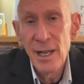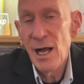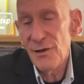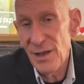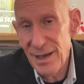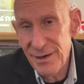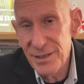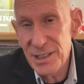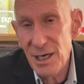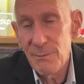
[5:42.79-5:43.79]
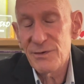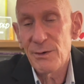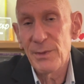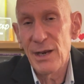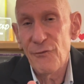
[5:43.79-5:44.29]
A lot of this comes
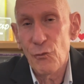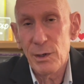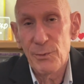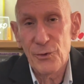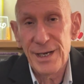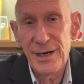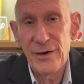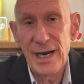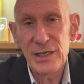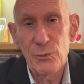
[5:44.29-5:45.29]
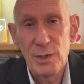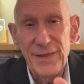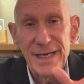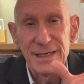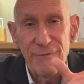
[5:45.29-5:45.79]
from the Affordable Care Act, when
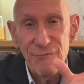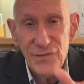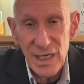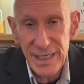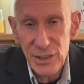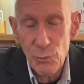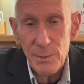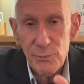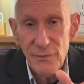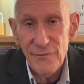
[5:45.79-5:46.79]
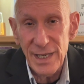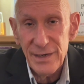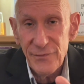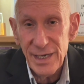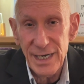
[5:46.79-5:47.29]
they defined what
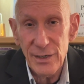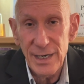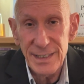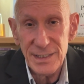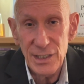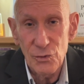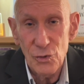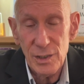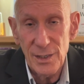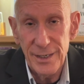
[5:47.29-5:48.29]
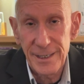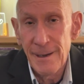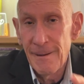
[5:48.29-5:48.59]
preventive care has to look like.